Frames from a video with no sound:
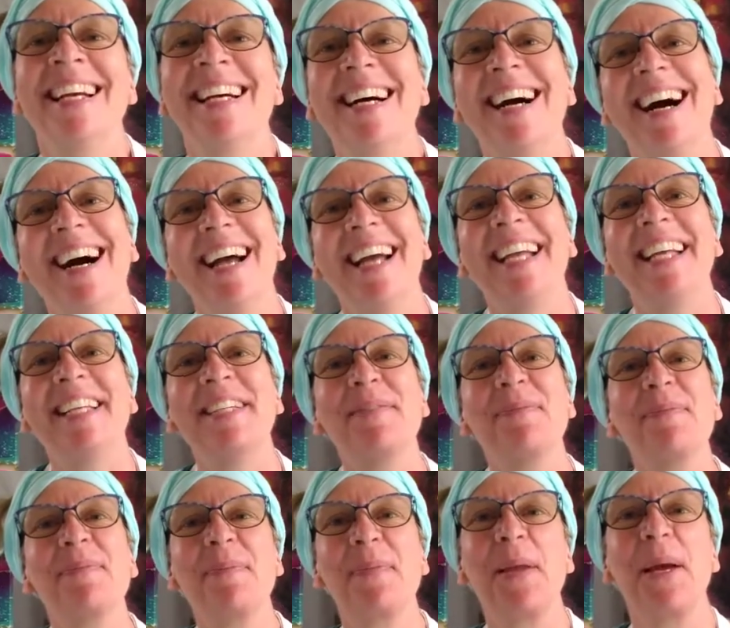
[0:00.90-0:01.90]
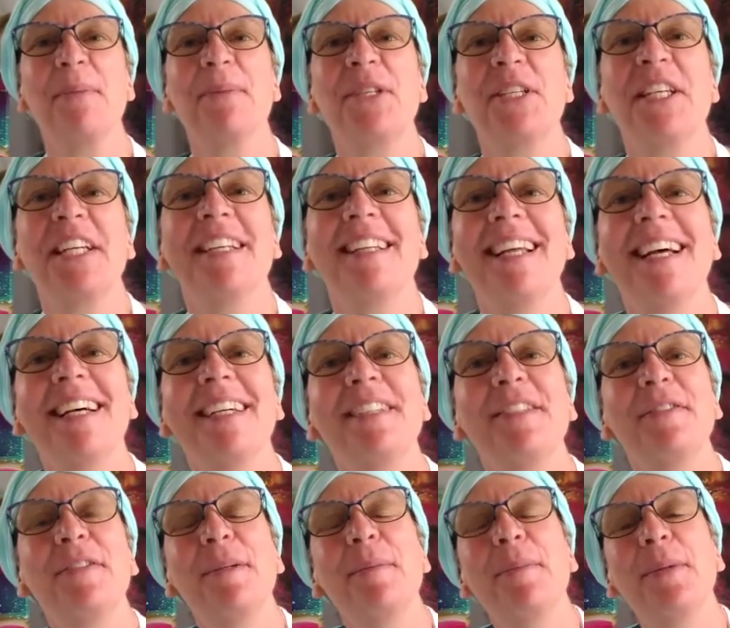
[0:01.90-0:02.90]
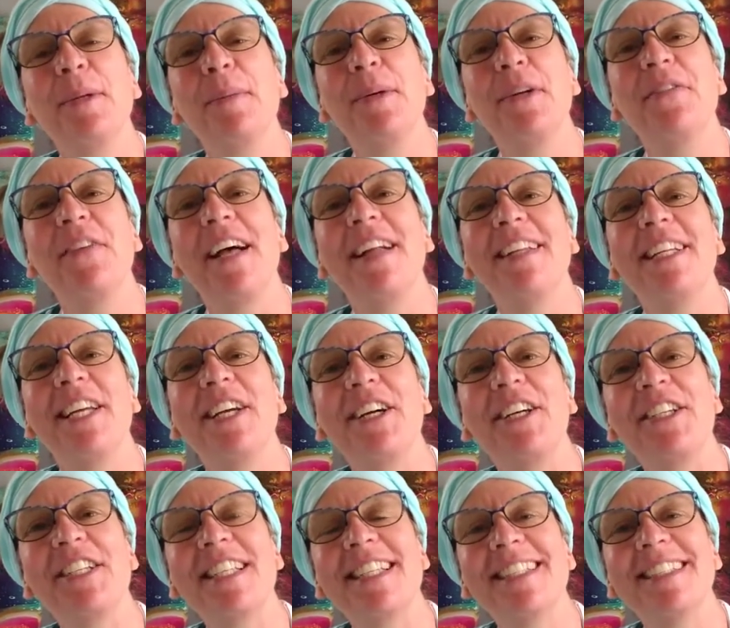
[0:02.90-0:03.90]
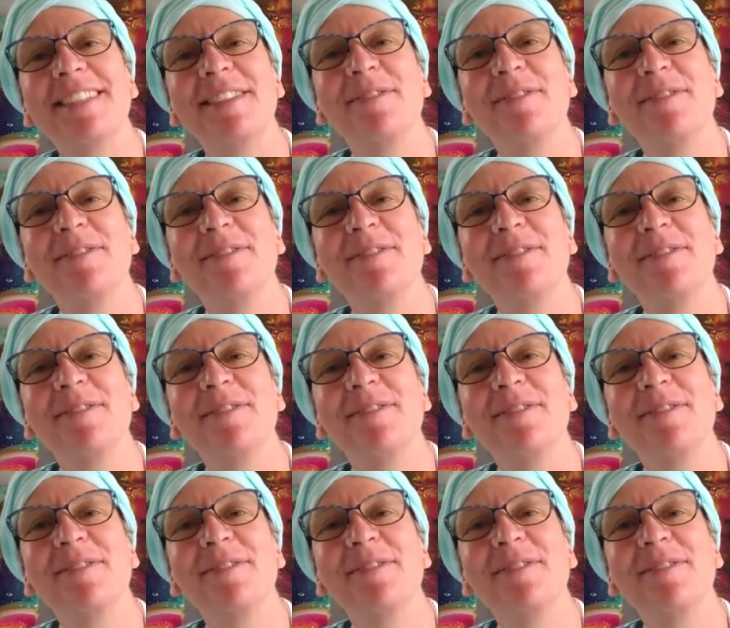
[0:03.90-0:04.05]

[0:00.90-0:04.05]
Hi, I'm Sheila from Bluebird Valley Art.